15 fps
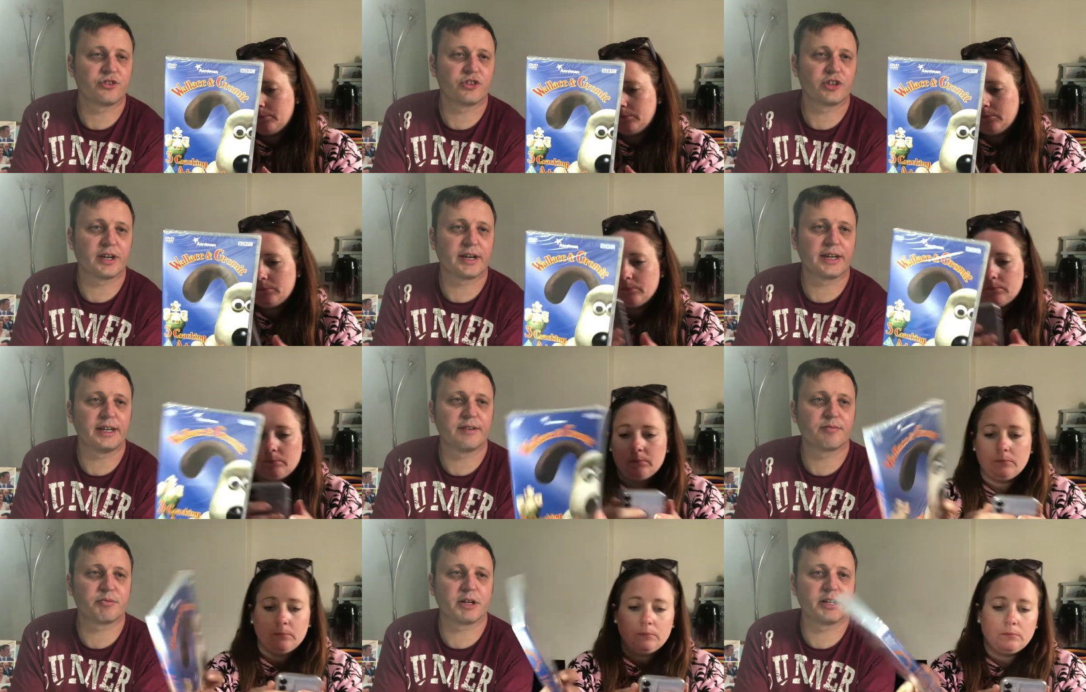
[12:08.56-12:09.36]

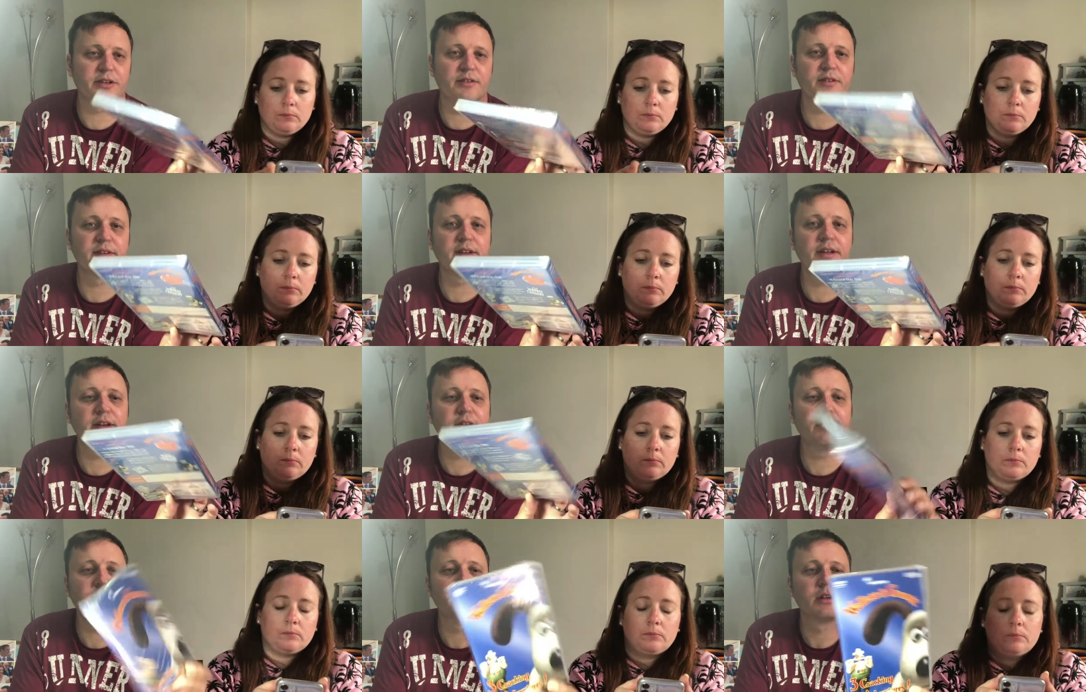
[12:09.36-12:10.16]
Speaker 1: shave. Brand new and
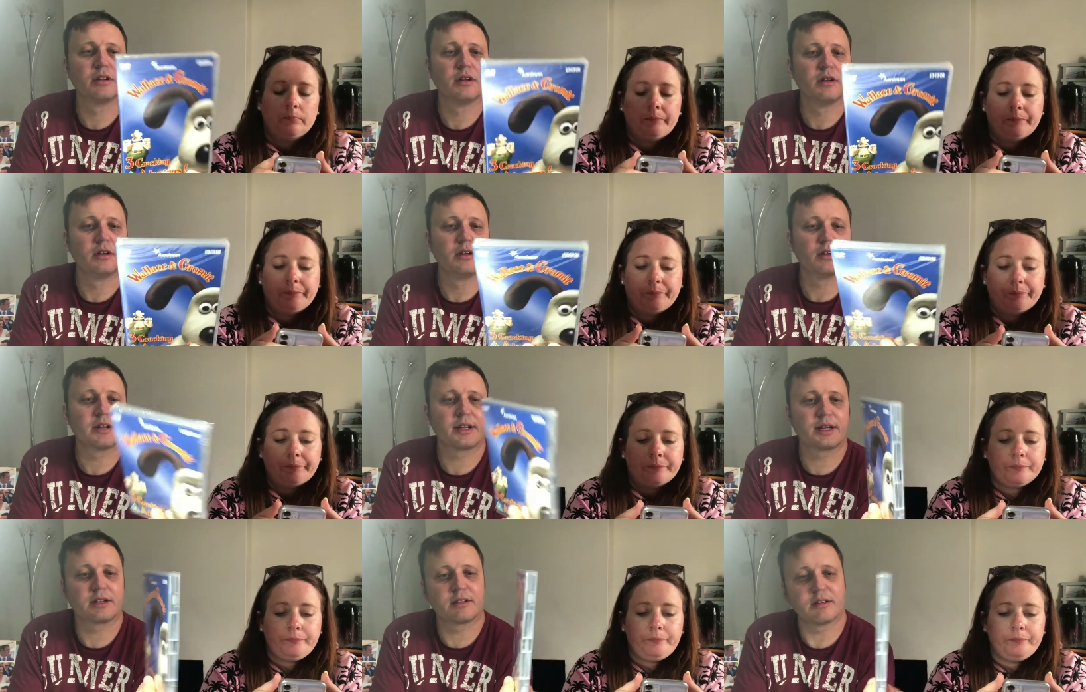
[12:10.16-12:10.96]
sealed.
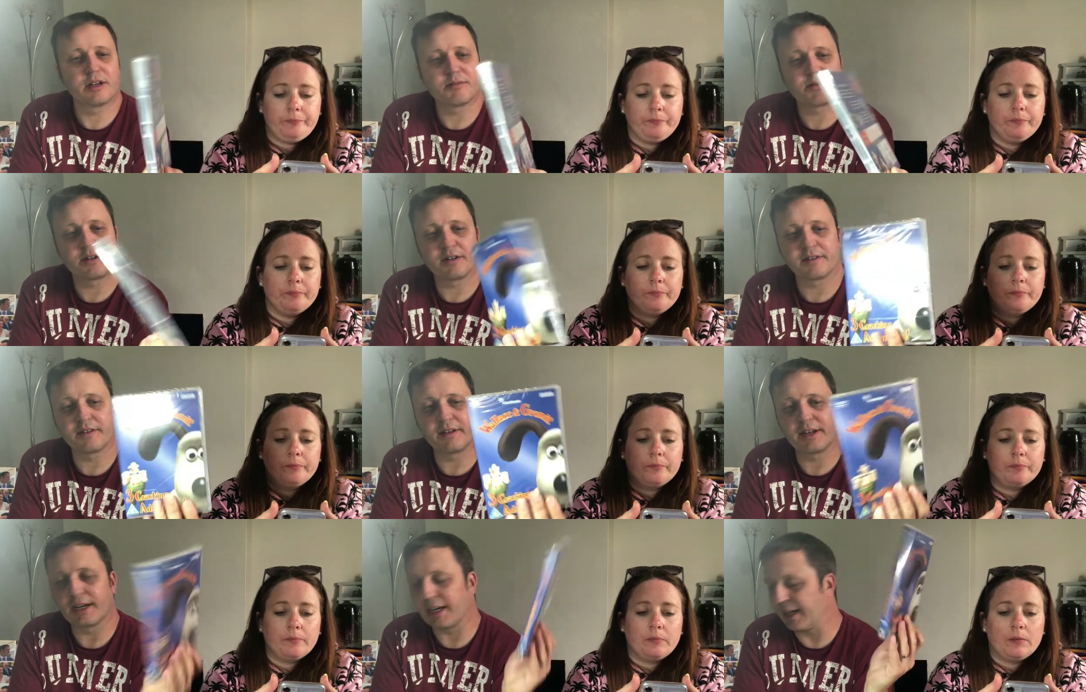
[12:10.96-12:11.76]
No price
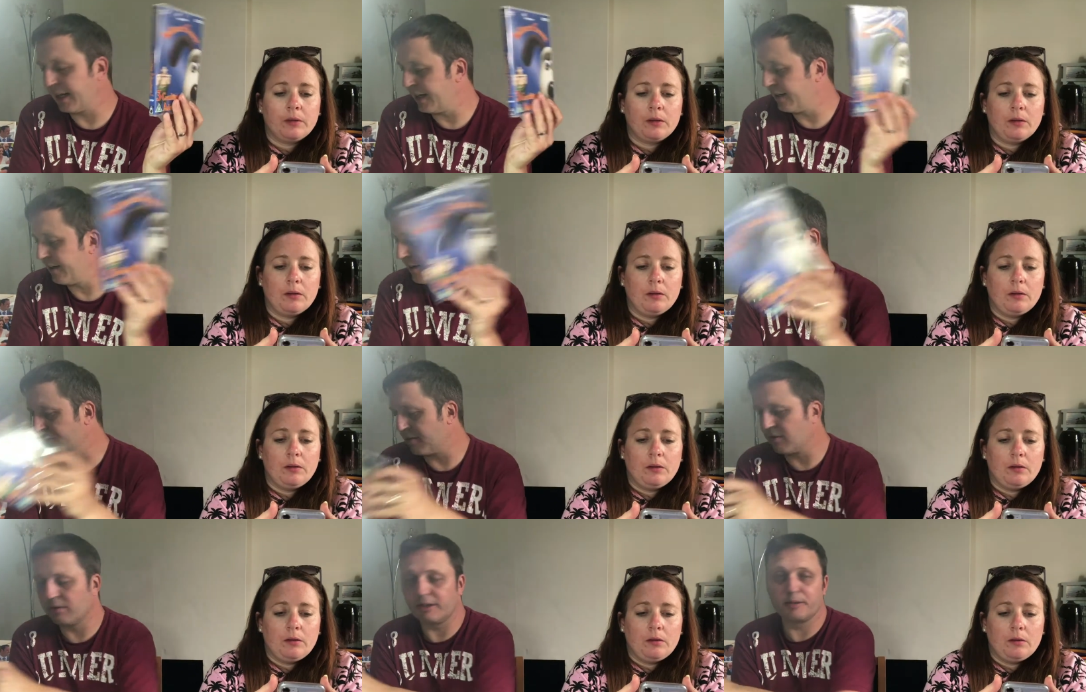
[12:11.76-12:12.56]
on that again, so we'll
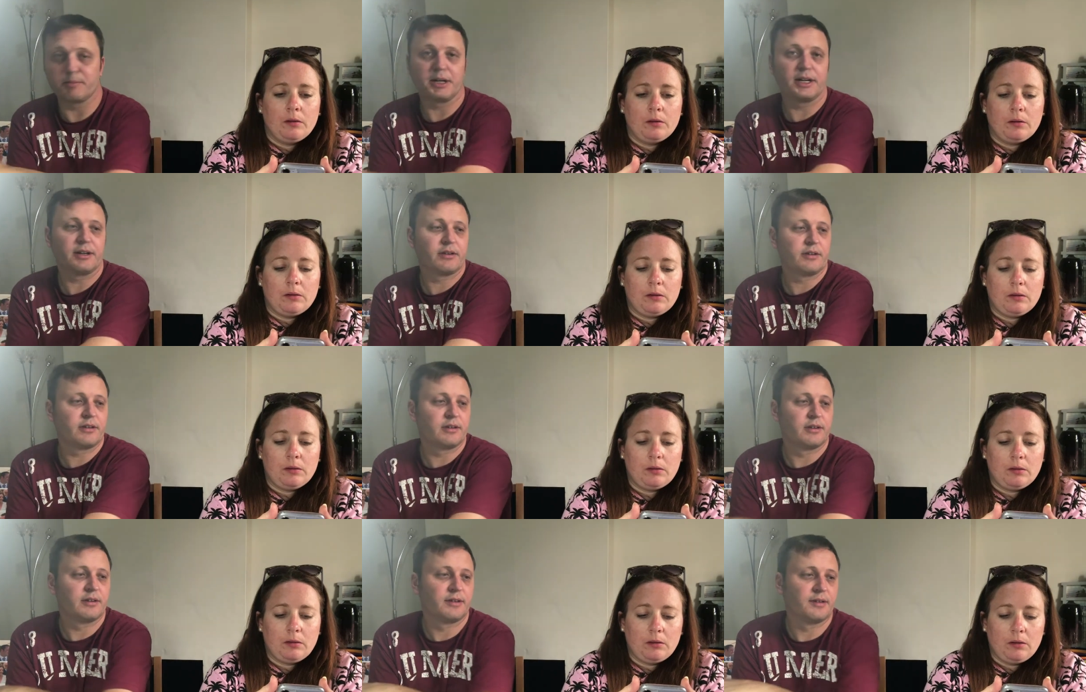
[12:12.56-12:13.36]
call it a pound.
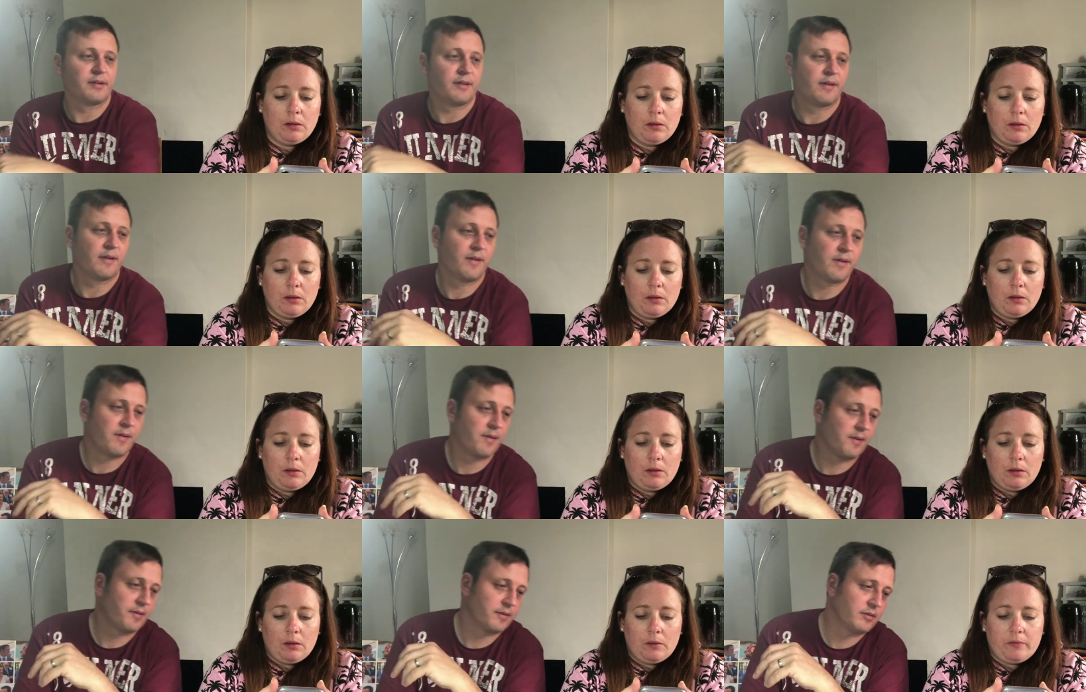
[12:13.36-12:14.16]

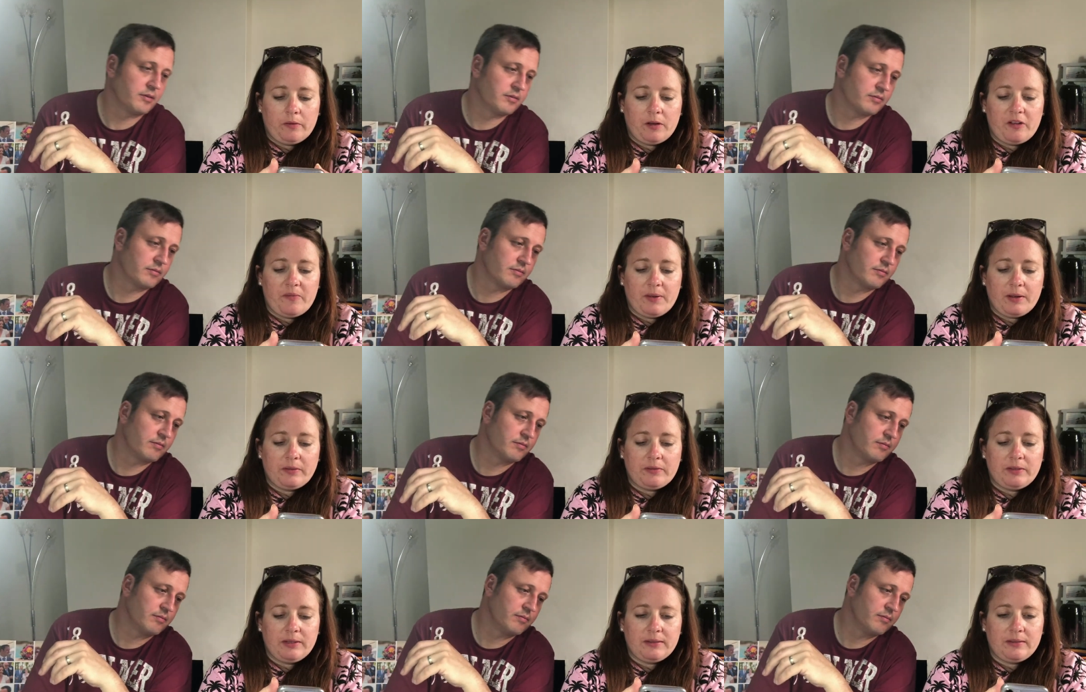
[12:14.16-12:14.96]

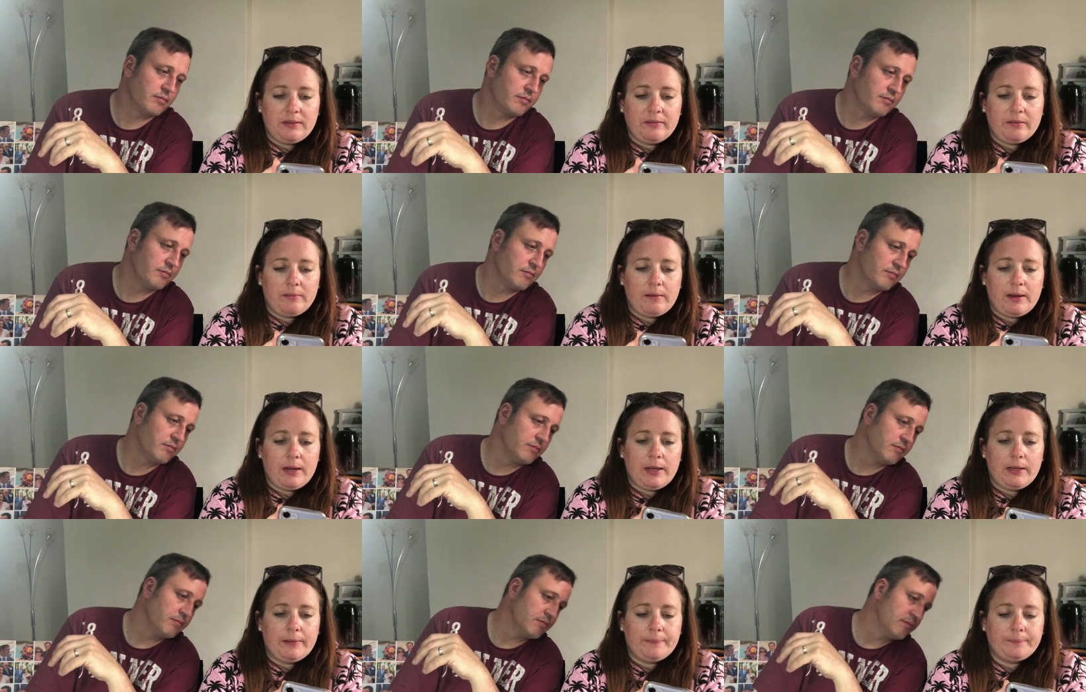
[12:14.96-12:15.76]

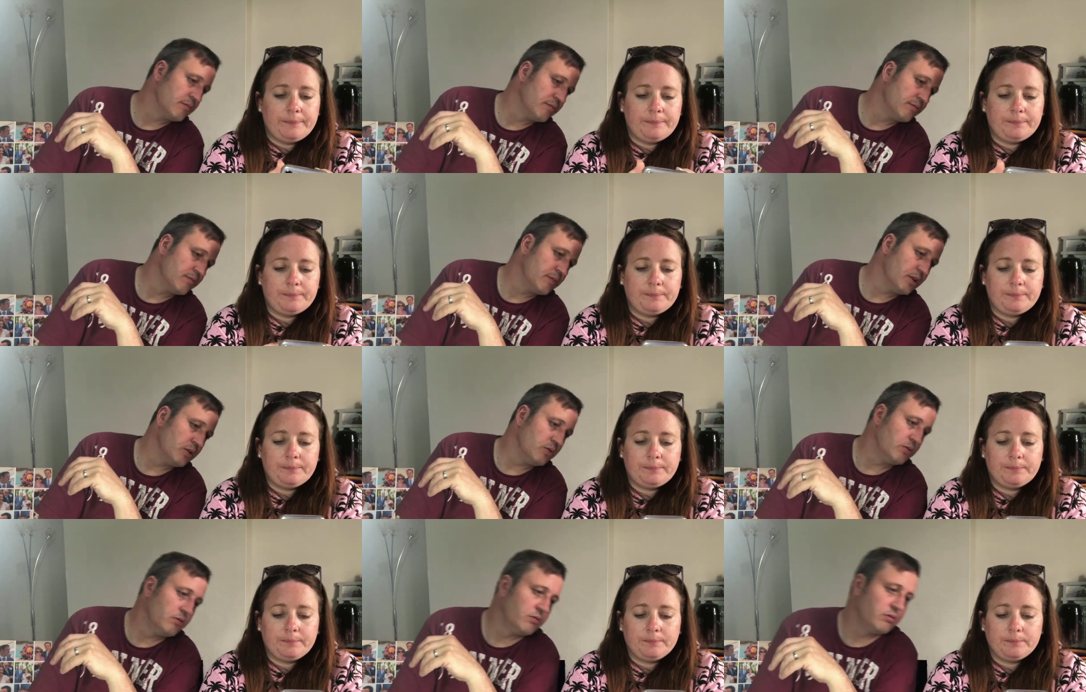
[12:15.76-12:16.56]
Speaker 2: £5.63. Oh.